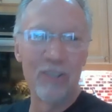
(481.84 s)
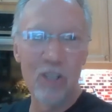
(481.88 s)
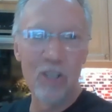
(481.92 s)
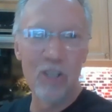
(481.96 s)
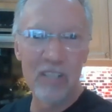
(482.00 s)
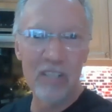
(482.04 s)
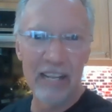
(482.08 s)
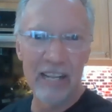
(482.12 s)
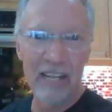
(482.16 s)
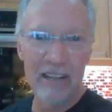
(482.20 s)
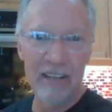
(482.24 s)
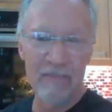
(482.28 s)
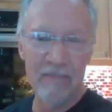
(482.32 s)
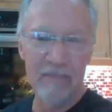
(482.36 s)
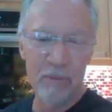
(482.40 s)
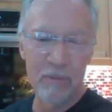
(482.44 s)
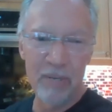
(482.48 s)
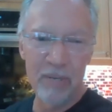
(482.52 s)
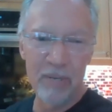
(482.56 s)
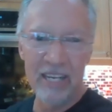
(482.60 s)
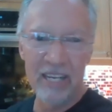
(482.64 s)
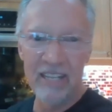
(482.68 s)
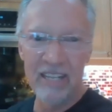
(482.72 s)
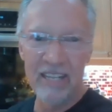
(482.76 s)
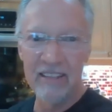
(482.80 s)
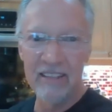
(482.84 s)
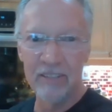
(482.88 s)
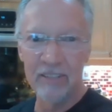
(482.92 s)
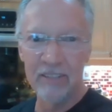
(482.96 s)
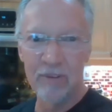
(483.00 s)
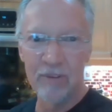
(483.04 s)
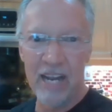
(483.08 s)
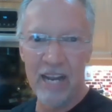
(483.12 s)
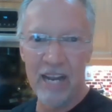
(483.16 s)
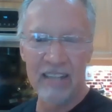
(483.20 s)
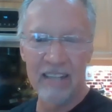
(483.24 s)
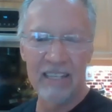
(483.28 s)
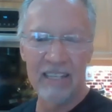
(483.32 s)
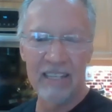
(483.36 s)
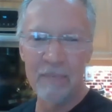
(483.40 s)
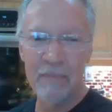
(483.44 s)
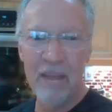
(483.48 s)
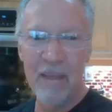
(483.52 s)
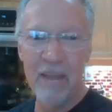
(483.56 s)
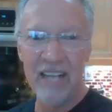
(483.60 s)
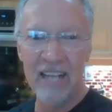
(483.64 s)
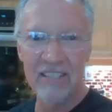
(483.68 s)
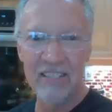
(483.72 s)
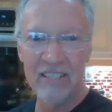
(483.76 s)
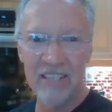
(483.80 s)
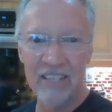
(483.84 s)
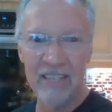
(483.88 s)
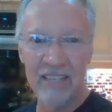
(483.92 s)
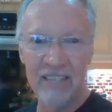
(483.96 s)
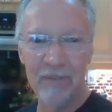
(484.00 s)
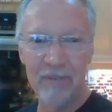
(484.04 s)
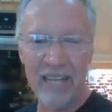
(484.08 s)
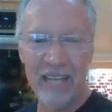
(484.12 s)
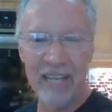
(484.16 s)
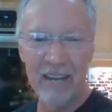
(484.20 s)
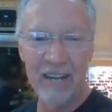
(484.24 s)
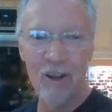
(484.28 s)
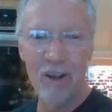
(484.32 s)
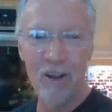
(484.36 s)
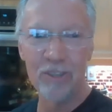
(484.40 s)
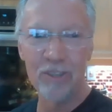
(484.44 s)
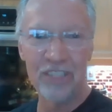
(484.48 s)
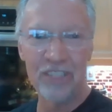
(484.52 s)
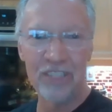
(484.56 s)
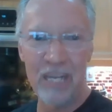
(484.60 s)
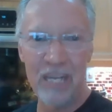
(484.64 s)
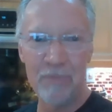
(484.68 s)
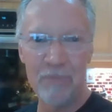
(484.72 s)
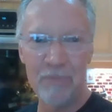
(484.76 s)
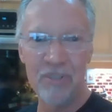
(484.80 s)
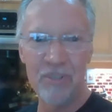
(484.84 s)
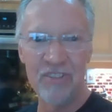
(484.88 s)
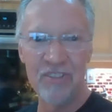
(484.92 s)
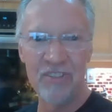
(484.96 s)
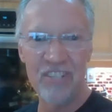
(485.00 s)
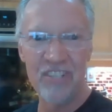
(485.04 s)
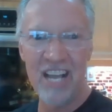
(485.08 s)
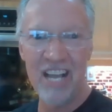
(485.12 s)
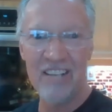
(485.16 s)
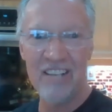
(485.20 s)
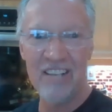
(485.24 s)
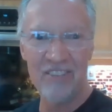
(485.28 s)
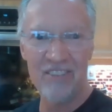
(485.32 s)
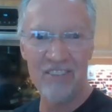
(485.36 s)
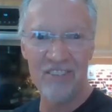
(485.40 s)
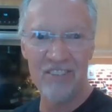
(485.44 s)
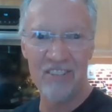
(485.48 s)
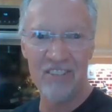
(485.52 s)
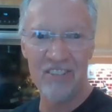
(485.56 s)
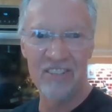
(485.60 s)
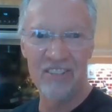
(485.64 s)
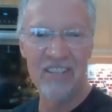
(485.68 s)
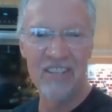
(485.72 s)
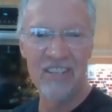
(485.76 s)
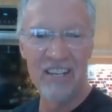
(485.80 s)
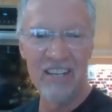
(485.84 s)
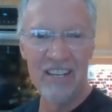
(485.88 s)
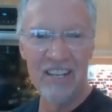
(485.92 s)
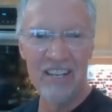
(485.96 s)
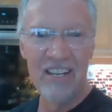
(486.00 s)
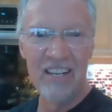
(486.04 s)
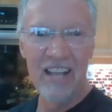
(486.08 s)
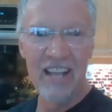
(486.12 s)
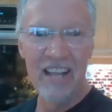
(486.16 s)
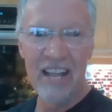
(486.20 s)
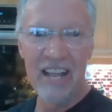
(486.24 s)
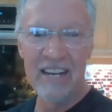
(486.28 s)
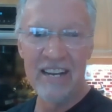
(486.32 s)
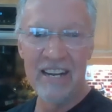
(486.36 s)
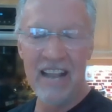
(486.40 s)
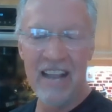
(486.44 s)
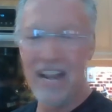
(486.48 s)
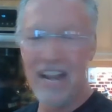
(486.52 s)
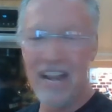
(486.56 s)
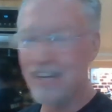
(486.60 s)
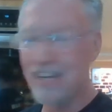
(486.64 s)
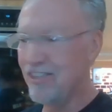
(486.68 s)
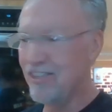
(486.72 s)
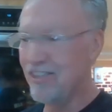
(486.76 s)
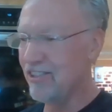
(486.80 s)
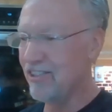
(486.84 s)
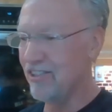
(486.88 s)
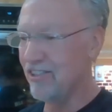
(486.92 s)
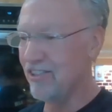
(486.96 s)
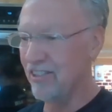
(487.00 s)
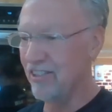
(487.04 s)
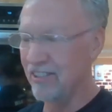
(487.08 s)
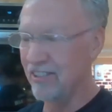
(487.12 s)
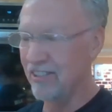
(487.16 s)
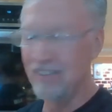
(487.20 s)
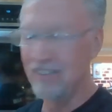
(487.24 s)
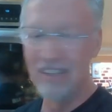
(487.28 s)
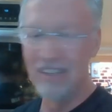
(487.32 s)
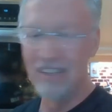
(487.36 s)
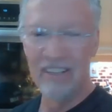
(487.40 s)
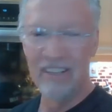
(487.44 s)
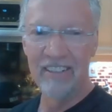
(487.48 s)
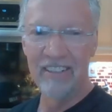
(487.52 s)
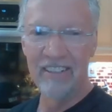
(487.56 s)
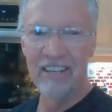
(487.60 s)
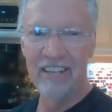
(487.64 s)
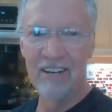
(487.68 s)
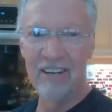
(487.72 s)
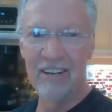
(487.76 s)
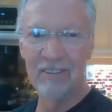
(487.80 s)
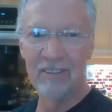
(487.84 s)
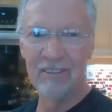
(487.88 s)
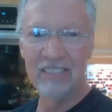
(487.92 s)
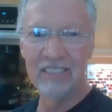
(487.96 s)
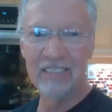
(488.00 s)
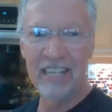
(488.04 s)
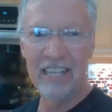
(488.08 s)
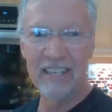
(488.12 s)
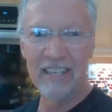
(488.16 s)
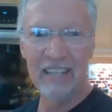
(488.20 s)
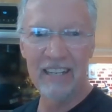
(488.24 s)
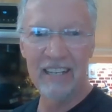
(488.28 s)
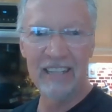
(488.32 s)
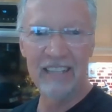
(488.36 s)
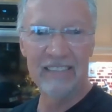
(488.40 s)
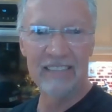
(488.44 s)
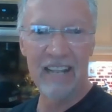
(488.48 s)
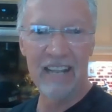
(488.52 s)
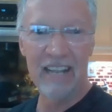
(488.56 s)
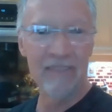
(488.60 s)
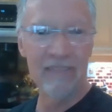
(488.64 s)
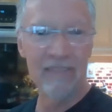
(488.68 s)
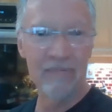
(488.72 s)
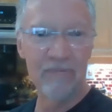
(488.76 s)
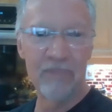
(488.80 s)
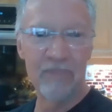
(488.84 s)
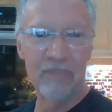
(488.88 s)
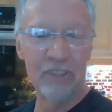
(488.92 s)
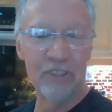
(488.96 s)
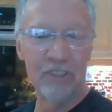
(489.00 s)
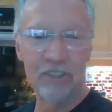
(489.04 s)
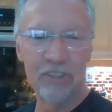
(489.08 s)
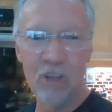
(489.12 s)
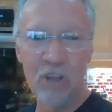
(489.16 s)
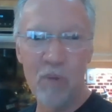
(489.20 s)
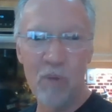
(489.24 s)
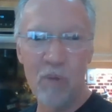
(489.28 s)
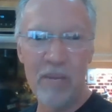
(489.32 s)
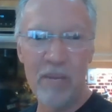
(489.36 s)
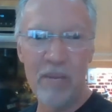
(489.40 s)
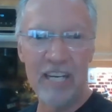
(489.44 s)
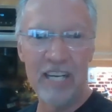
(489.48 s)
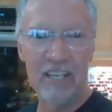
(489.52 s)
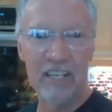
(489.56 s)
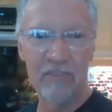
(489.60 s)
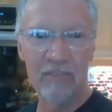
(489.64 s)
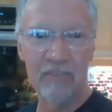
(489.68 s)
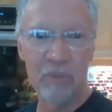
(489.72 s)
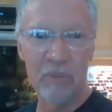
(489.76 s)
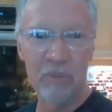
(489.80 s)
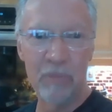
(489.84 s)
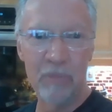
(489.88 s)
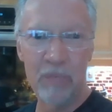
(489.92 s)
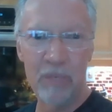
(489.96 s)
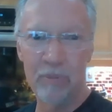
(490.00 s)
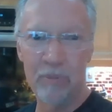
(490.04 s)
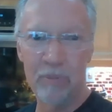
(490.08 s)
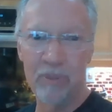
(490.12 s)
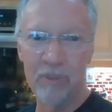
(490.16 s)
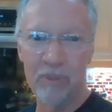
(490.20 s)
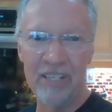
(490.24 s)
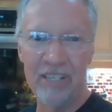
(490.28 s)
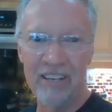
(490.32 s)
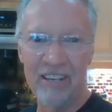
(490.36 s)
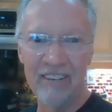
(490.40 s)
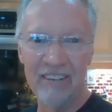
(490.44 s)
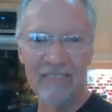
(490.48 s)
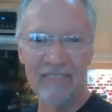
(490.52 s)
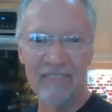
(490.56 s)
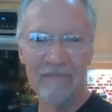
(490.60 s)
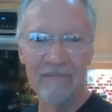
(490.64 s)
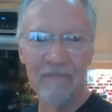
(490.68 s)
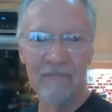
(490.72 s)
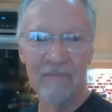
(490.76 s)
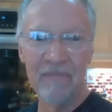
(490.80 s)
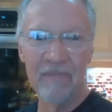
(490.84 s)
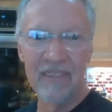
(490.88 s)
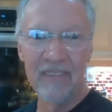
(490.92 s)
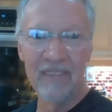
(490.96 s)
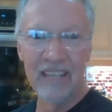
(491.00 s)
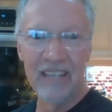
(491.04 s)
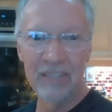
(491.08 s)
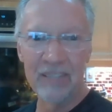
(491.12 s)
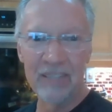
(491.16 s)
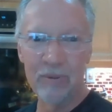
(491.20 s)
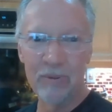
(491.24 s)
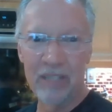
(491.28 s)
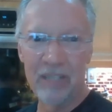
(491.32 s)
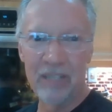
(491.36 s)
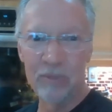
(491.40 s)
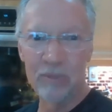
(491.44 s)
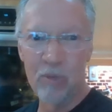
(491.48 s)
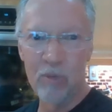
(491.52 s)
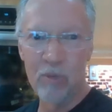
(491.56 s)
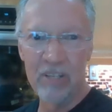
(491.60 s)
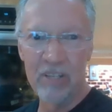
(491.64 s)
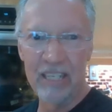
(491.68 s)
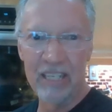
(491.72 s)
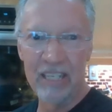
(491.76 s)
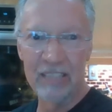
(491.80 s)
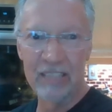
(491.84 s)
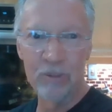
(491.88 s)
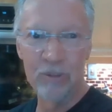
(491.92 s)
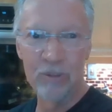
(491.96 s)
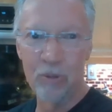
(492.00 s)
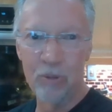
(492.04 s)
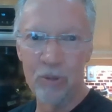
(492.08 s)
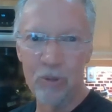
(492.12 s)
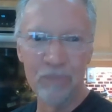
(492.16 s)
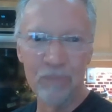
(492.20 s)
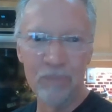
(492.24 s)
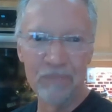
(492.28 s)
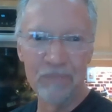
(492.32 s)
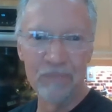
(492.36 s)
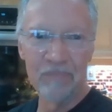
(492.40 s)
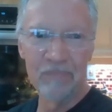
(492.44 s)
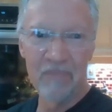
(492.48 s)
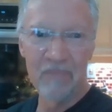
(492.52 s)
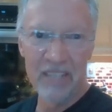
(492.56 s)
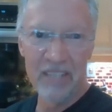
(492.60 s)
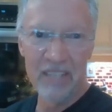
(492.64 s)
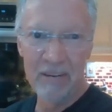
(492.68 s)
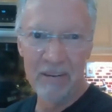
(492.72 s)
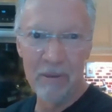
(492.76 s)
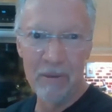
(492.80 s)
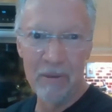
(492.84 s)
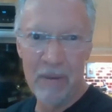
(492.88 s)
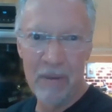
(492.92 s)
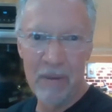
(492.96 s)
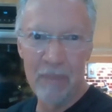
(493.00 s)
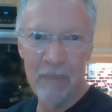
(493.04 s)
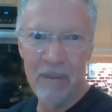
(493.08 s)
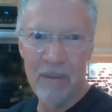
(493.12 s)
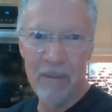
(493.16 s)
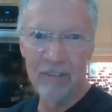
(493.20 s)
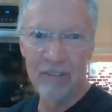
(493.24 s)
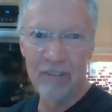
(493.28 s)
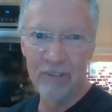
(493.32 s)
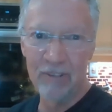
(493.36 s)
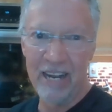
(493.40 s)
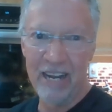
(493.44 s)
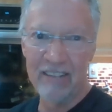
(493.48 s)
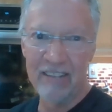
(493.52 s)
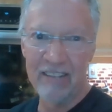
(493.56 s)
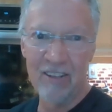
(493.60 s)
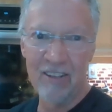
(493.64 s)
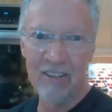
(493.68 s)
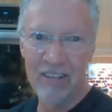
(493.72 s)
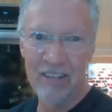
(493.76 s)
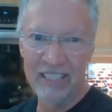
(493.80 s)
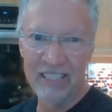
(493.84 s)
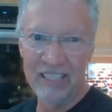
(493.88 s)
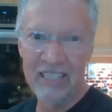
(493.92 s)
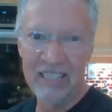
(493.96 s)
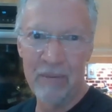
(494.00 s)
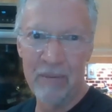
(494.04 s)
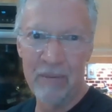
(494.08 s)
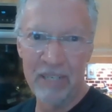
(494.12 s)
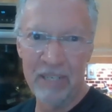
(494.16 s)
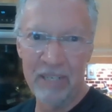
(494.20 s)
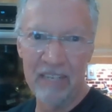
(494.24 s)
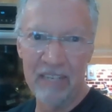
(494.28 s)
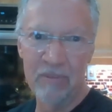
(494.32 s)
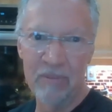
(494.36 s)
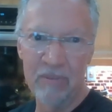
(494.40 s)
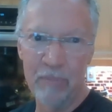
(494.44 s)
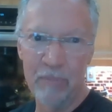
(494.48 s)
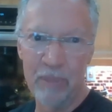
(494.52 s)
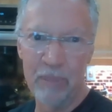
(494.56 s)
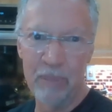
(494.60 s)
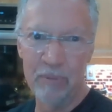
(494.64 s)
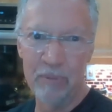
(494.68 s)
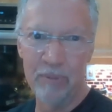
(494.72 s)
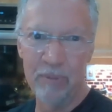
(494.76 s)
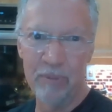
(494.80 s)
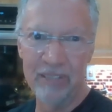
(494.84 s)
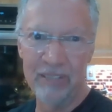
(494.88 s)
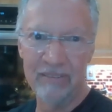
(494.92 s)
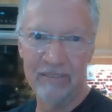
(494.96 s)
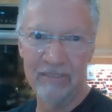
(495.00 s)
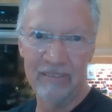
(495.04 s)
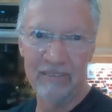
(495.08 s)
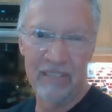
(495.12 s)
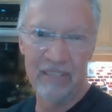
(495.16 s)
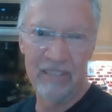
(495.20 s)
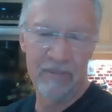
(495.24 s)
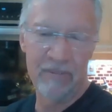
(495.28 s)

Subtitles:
like everybody in the triathlete magazine. We got all shapes and sizes and ages, and it's like there's so many different people in there. That's one thing that's cool, about triathlon, is how many different people different